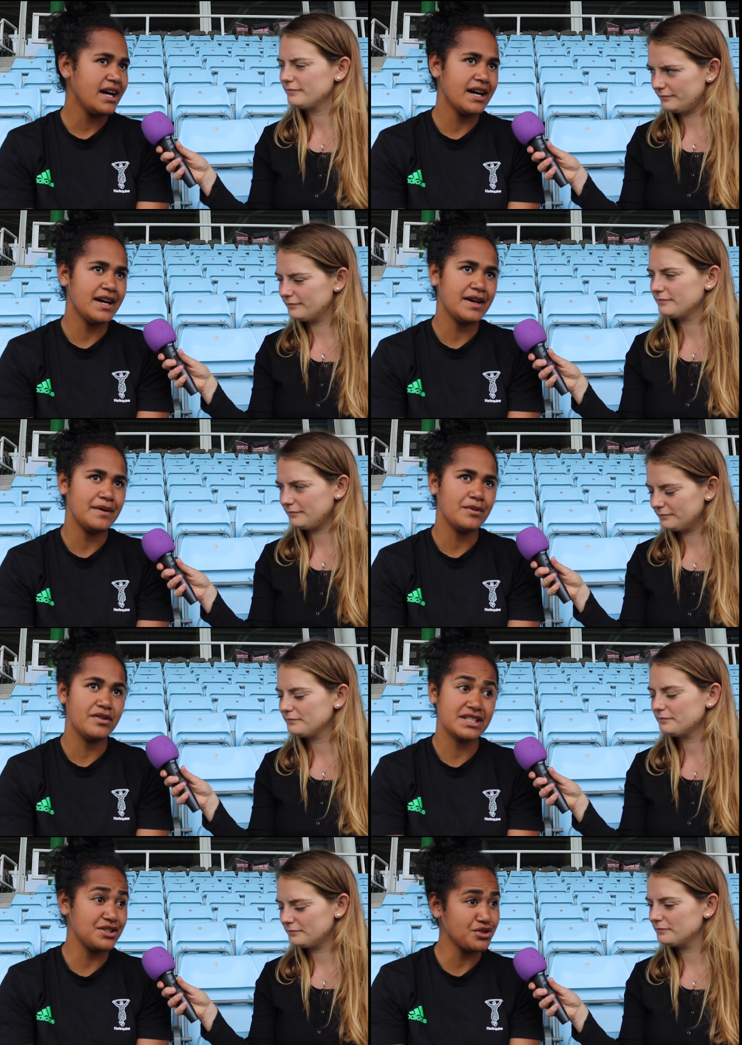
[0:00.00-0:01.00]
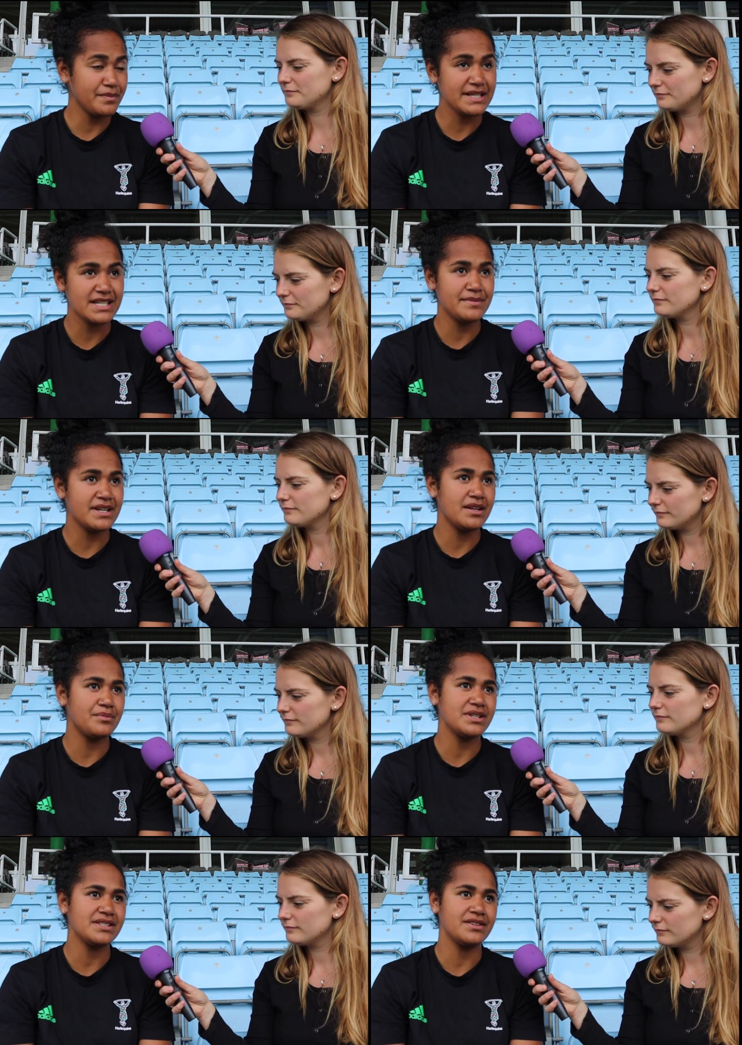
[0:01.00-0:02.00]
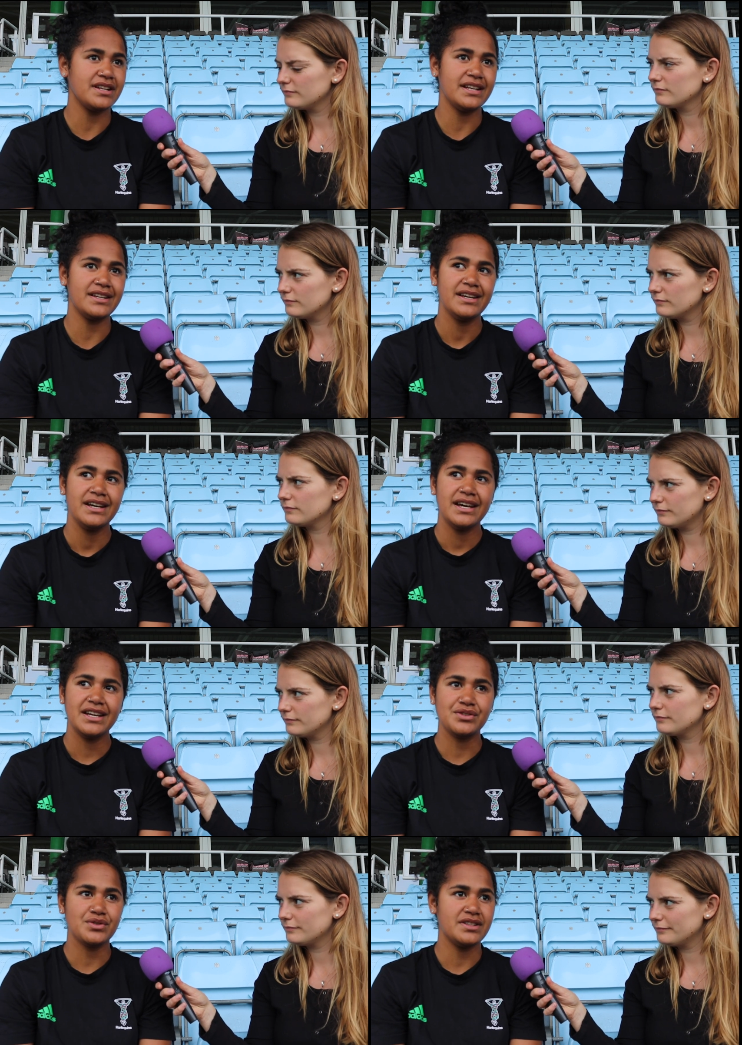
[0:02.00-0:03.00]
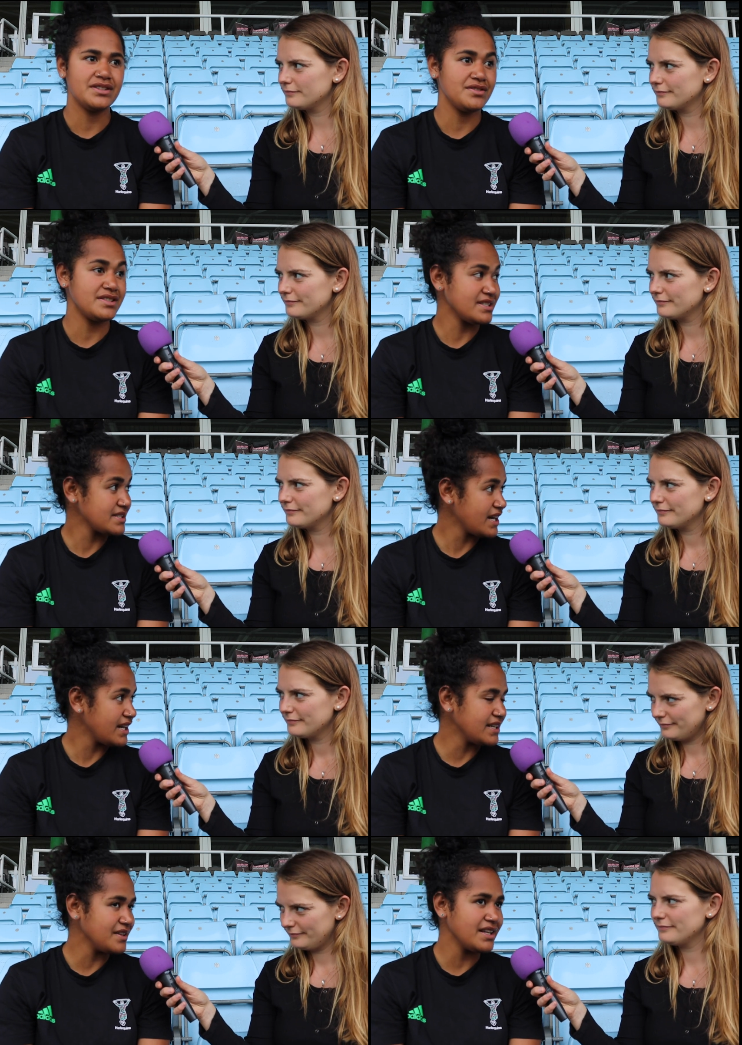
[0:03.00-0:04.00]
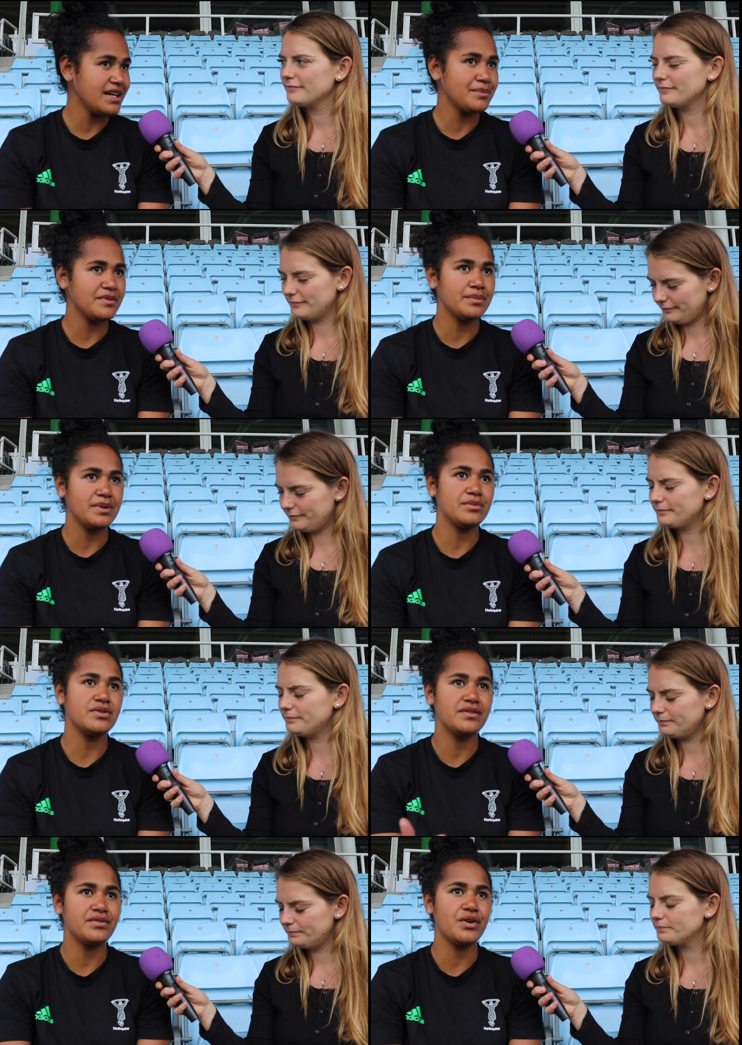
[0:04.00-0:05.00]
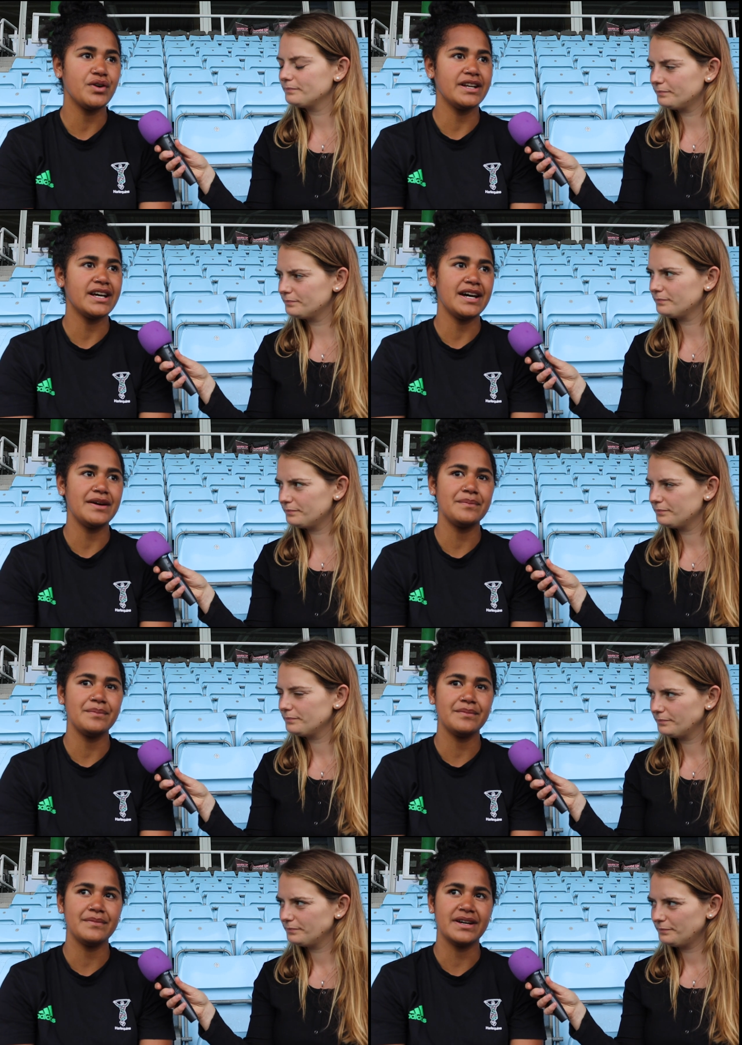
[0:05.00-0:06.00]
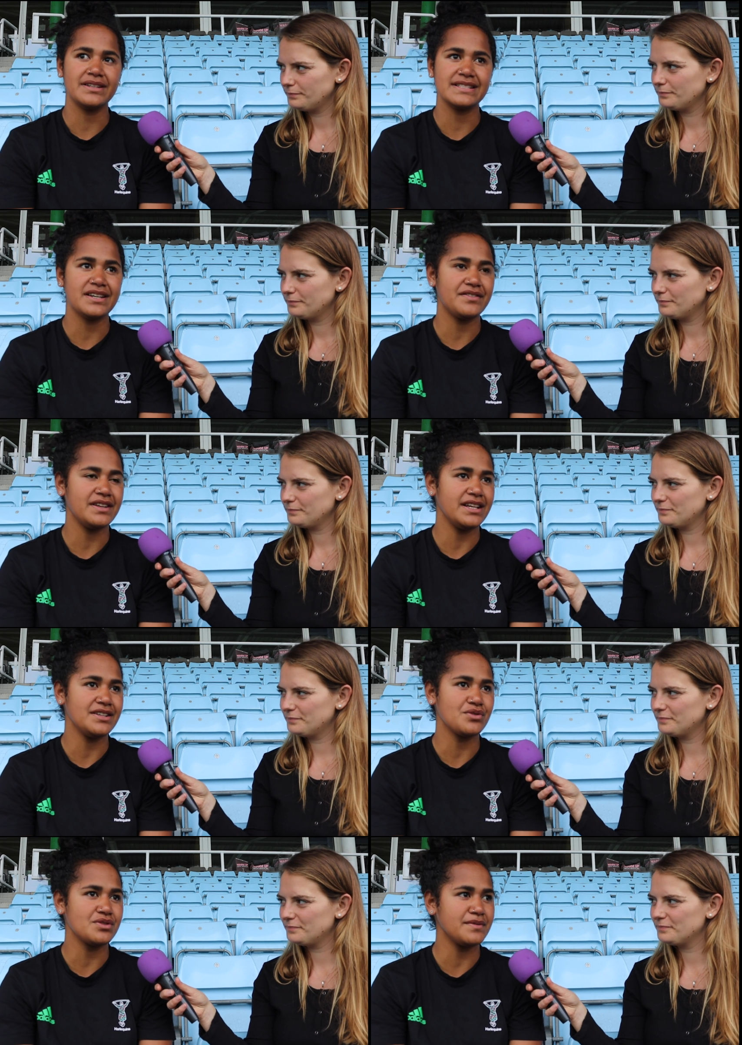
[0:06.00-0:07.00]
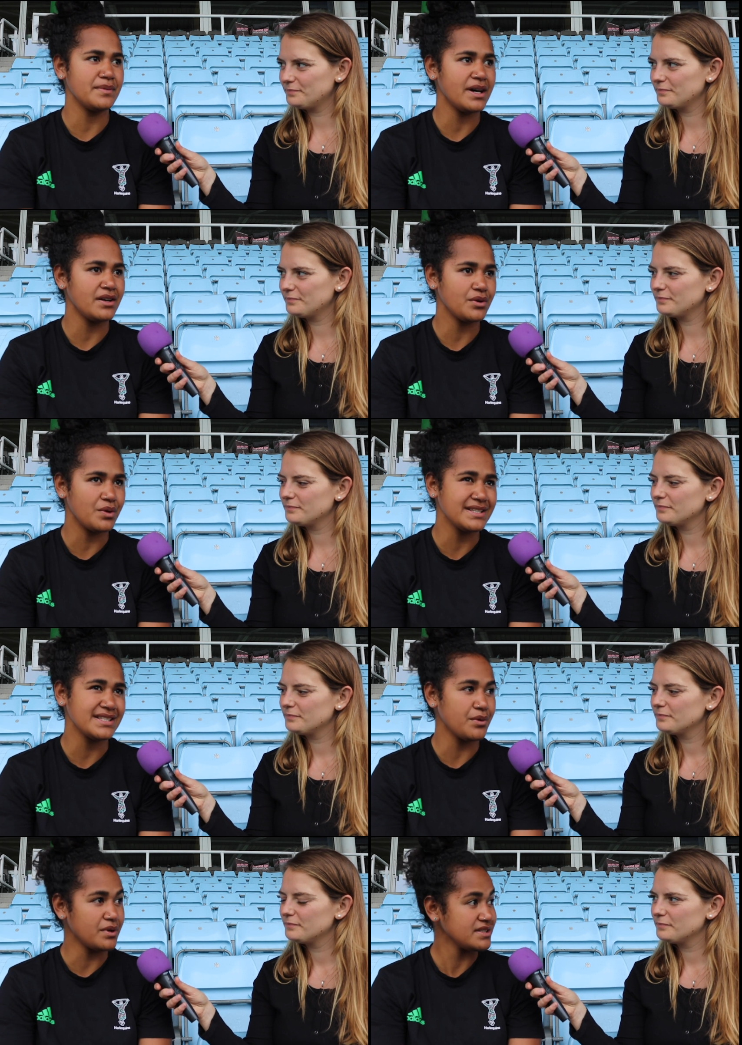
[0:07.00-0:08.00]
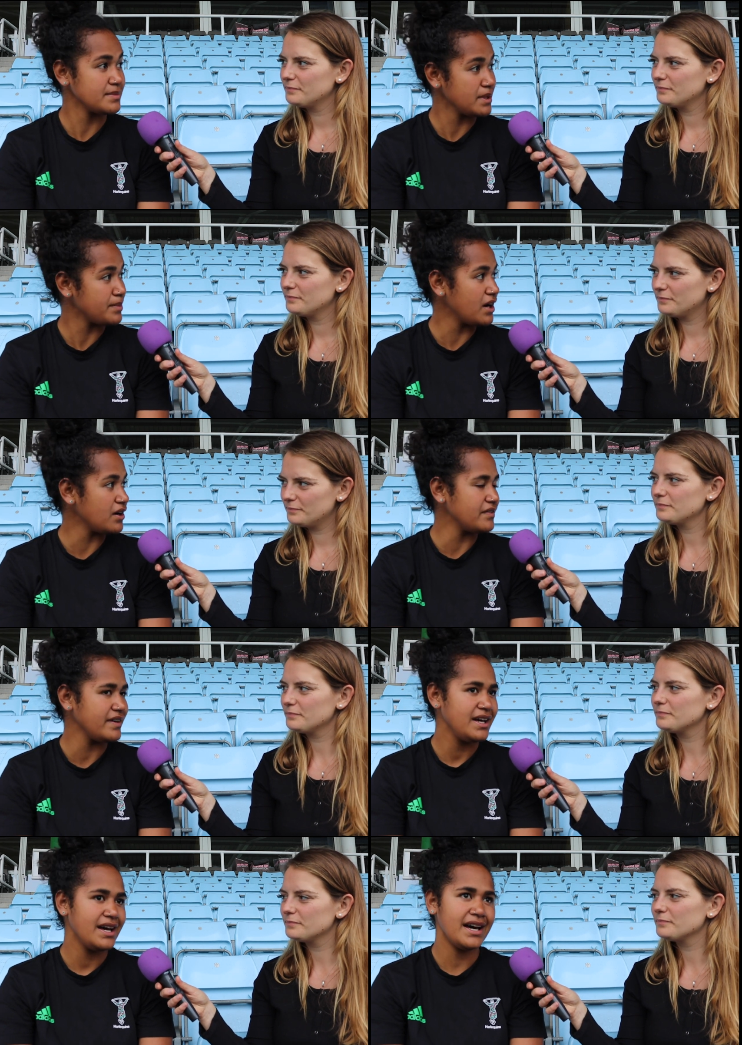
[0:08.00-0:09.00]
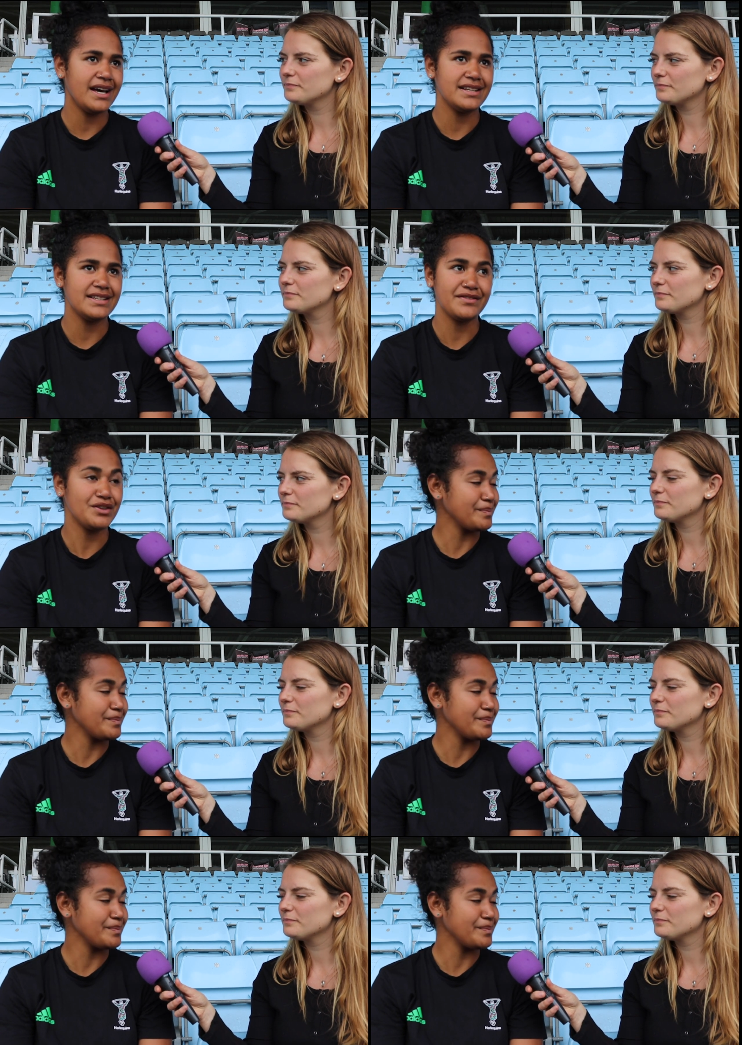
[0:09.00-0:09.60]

Speaker 1: um, obviously enjoyed my time down at Bristol and enjoyed the two seasons I had down there but for me moving forward um, I definitely saw something about Quins that I wanted to be a part of and haven't